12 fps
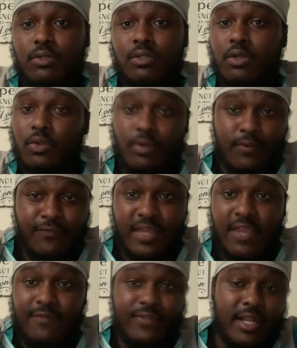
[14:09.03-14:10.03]
You know, you in the
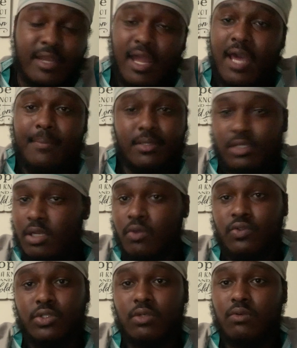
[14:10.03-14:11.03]
faith, they not, but you know, you
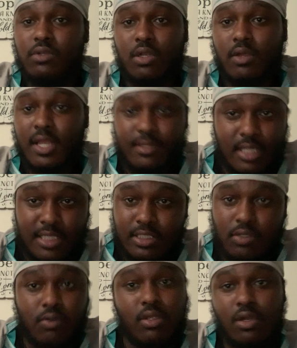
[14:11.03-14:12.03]
still, you know, I
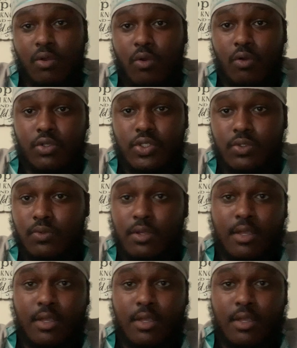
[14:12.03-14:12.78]
still, you know, cordial.